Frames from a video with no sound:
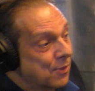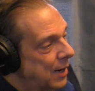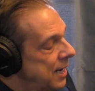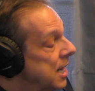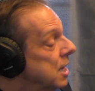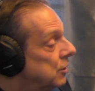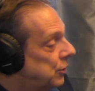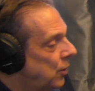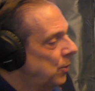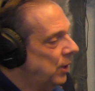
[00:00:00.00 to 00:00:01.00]
Right?
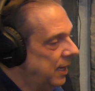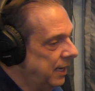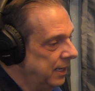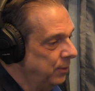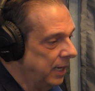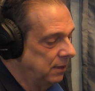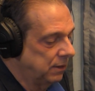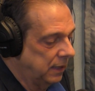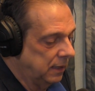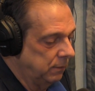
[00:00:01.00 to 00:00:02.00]
So at any rate,
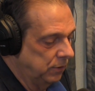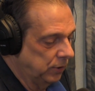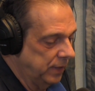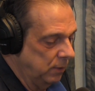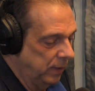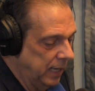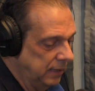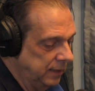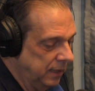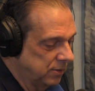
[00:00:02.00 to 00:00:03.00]
so then what I
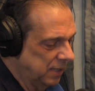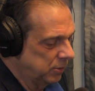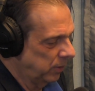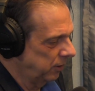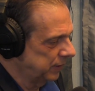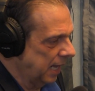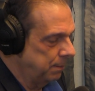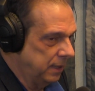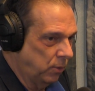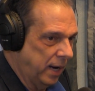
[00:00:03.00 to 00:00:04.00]
did is I said, well, there's got to
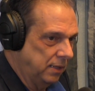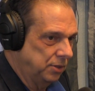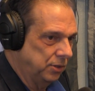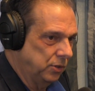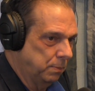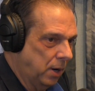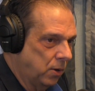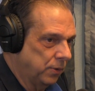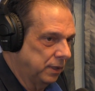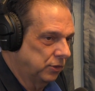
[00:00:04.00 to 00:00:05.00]
be a way to do
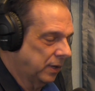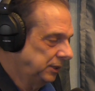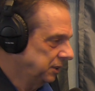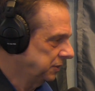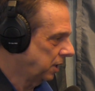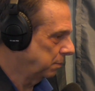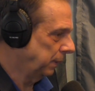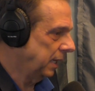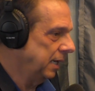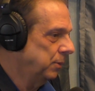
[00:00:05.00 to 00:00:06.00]
both. And so I just started
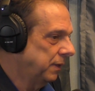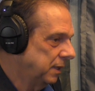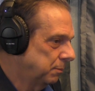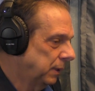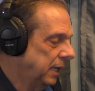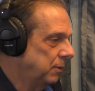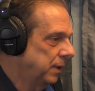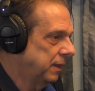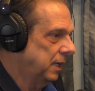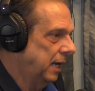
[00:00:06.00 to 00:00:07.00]
playing with it.
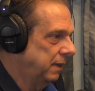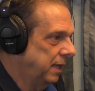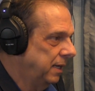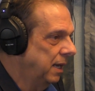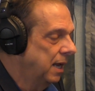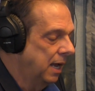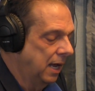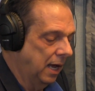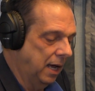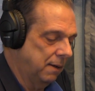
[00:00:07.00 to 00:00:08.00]
And then
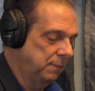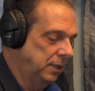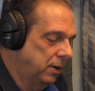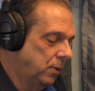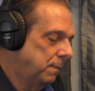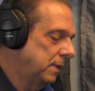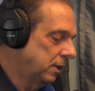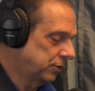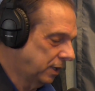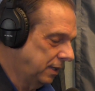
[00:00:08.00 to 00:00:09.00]

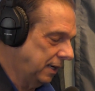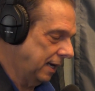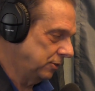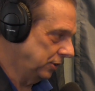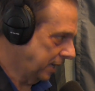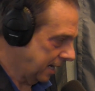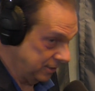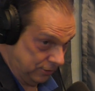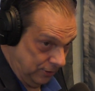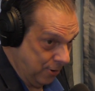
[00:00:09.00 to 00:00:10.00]
there's, as you
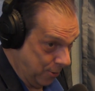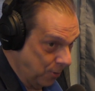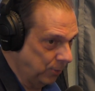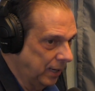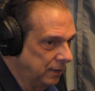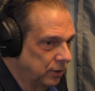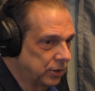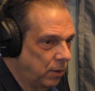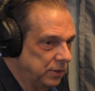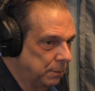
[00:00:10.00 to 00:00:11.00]
guys know, right, there's
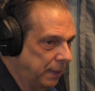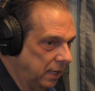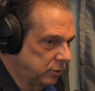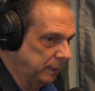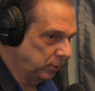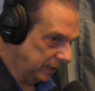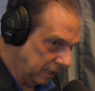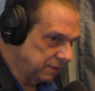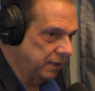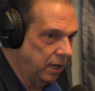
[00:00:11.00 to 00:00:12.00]
always a balance between
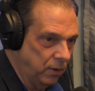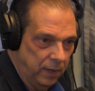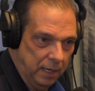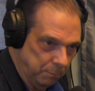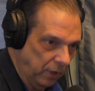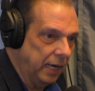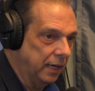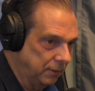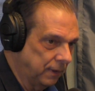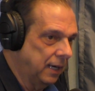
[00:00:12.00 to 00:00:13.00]
SEO and
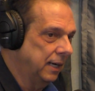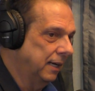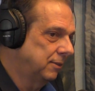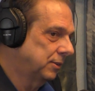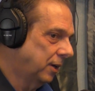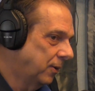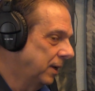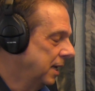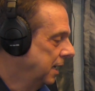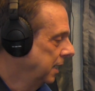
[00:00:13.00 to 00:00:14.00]
brand, right? And so,
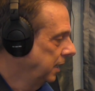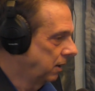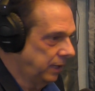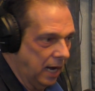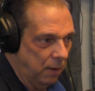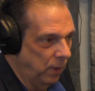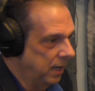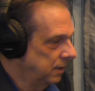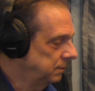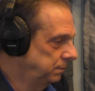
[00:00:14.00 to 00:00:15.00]
I want
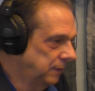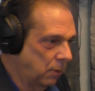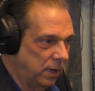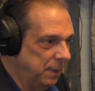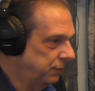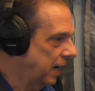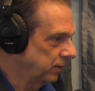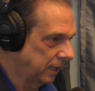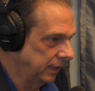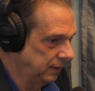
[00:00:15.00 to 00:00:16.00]
to be found
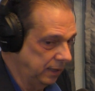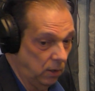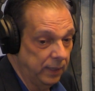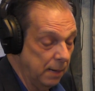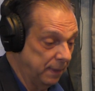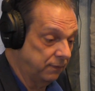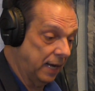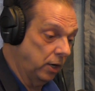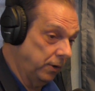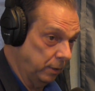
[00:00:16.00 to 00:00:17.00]
on LinkedIn. Okay, but if I
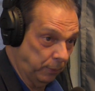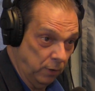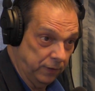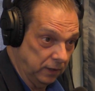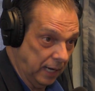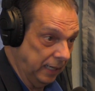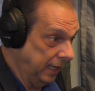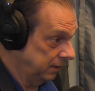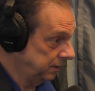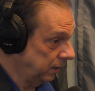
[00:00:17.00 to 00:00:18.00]
go to your profile and I
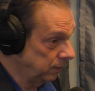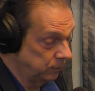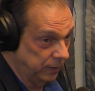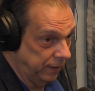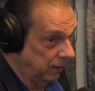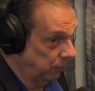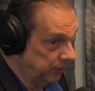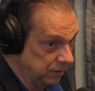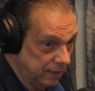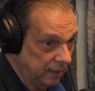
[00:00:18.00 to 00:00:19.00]
can't tell within
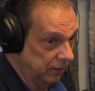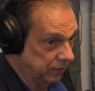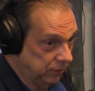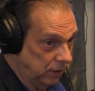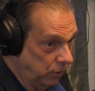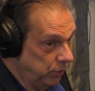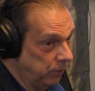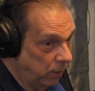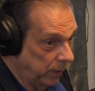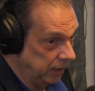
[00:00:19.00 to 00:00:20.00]
3 seconds, who you
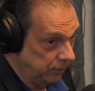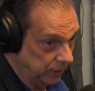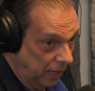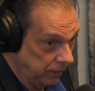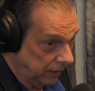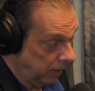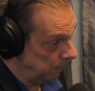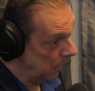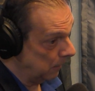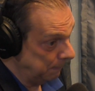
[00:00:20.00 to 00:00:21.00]
are, what you do, and how you can help
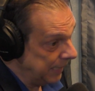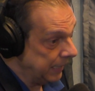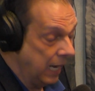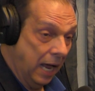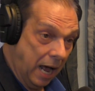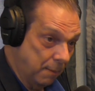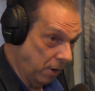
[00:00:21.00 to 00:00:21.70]
me, I'm